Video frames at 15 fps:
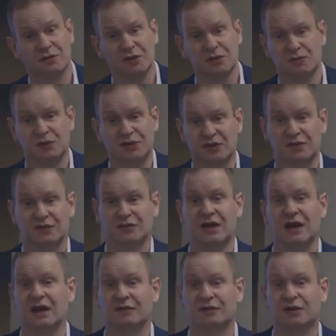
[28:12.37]
We didn't
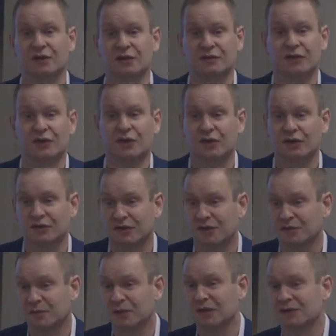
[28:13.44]
set out to look for Lloyd's
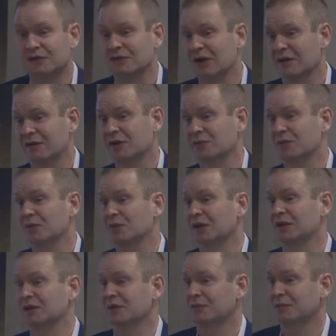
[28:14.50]
TSB traffic, but we
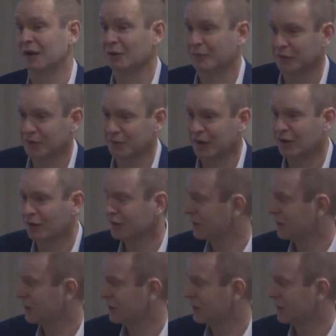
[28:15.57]
ended up helping them out